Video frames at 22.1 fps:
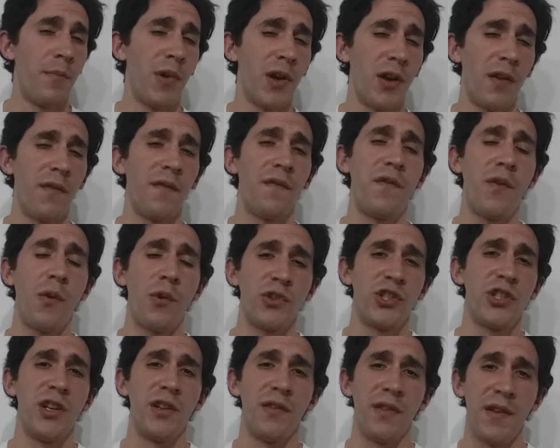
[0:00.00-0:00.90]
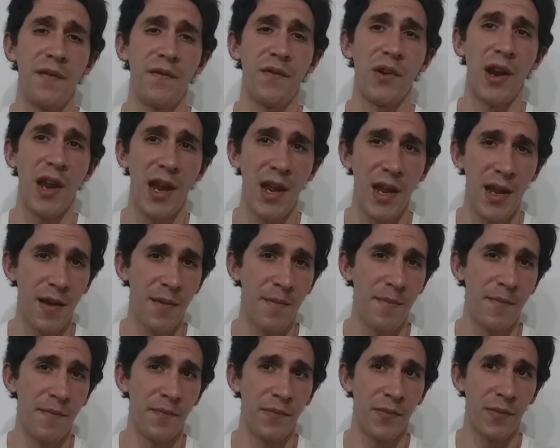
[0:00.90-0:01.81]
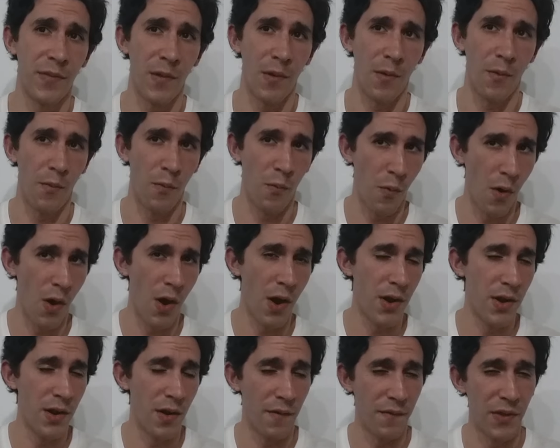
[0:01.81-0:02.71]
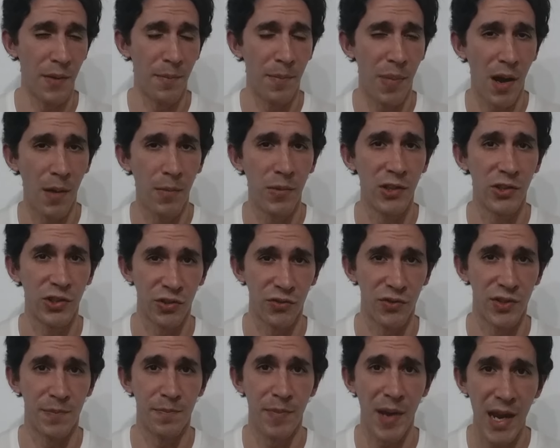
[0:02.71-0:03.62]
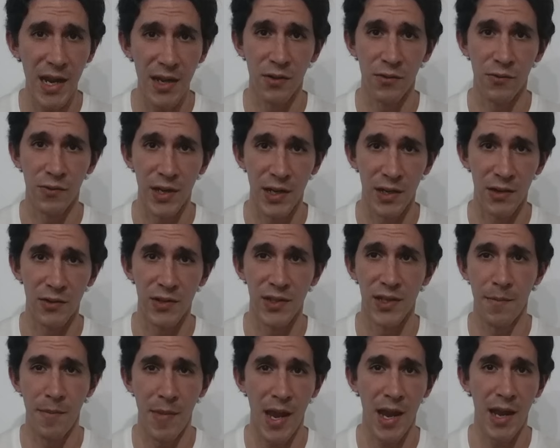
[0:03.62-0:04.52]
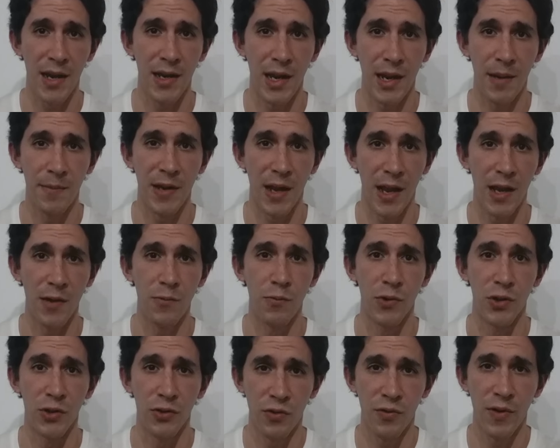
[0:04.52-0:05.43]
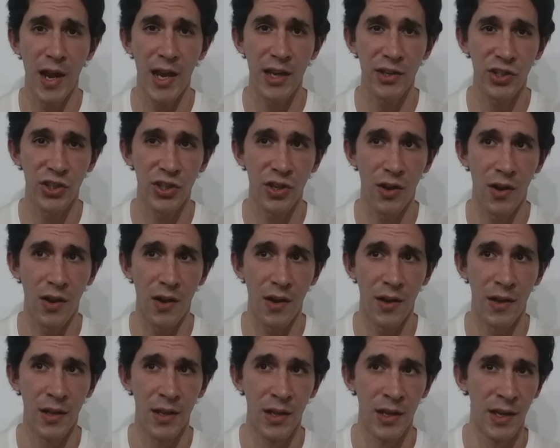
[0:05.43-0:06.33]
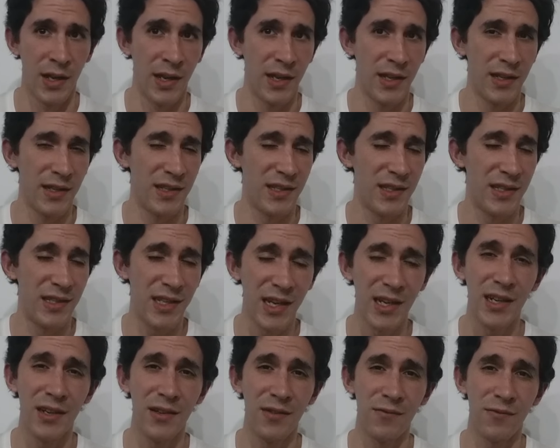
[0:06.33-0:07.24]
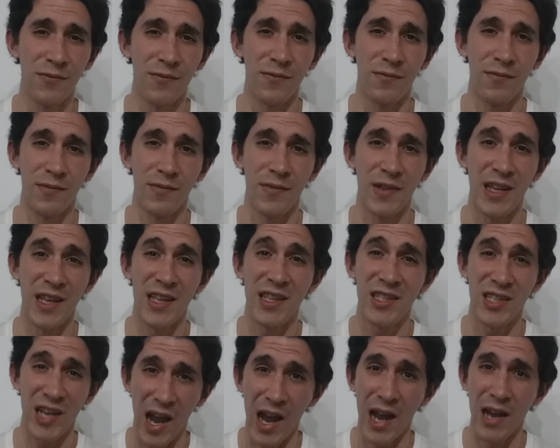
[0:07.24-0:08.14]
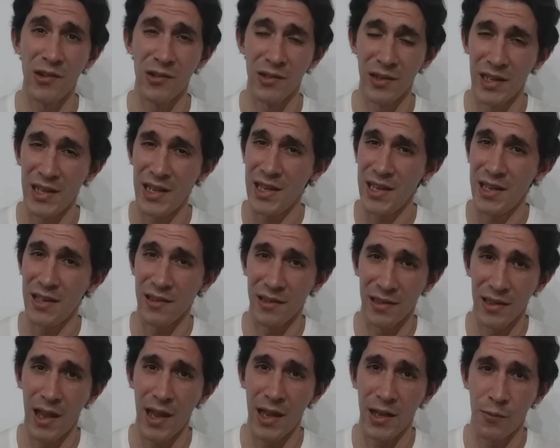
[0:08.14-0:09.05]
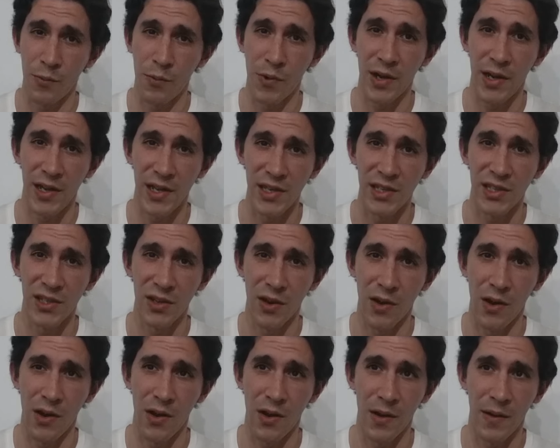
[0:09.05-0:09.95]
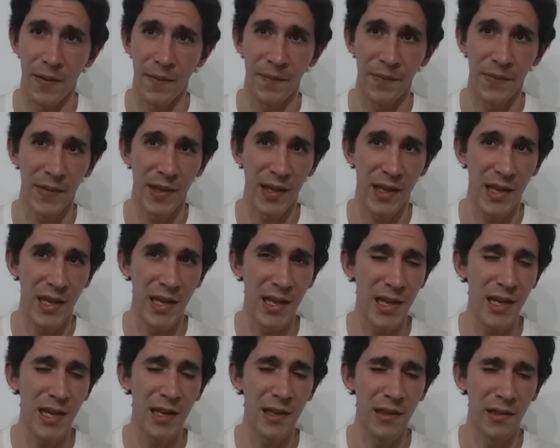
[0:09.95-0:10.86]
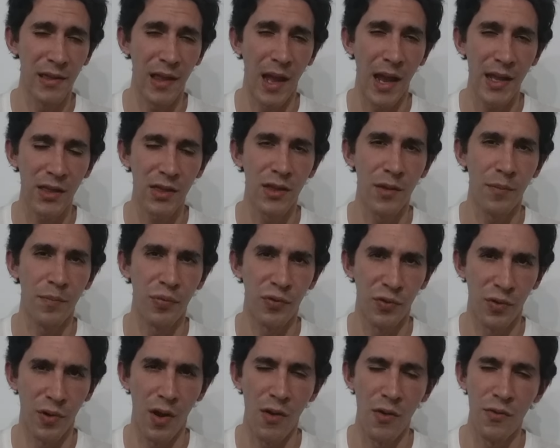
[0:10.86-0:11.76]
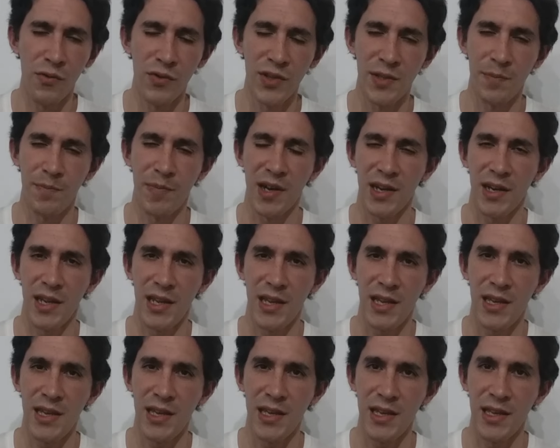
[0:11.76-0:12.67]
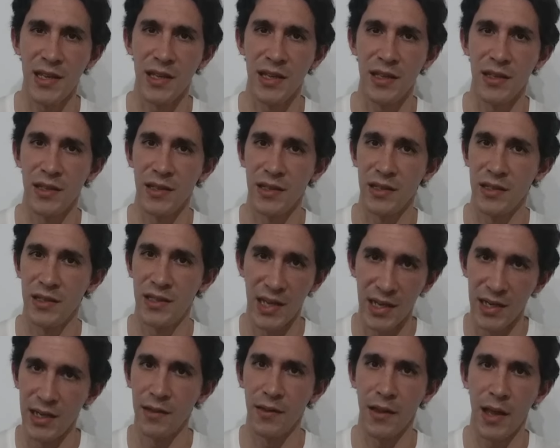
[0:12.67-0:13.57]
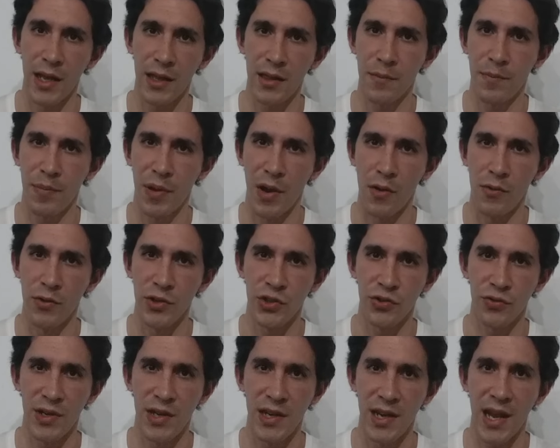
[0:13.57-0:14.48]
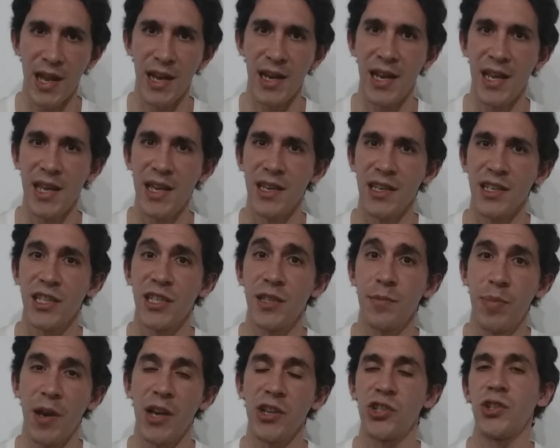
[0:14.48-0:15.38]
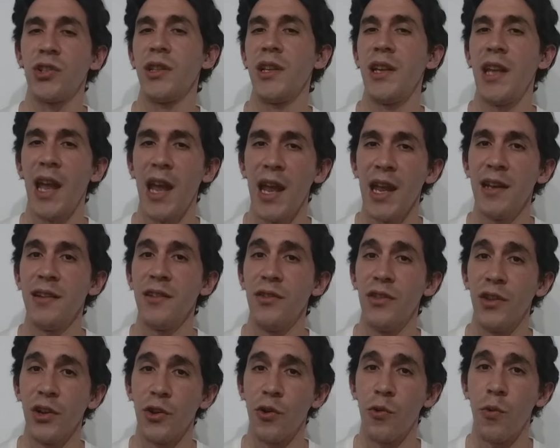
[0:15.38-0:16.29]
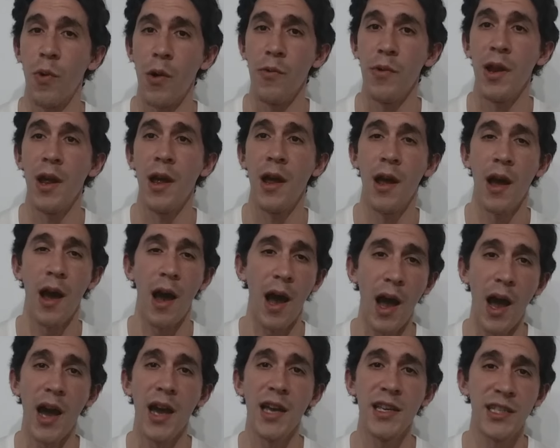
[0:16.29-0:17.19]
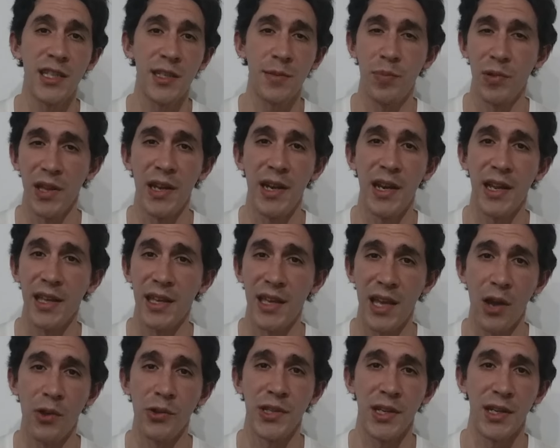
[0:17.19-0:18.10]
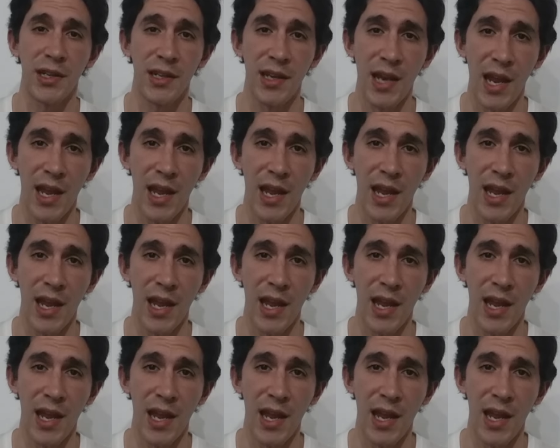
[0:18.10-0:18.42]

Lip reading: but unfortunately for him, one of the publisher's beta readers, a man named Edward Crankshaw, didn't entirely like what he saw. He liked the prose, but he didn't like the poetry, and he especially hated the, quote, eye-splitting Celtic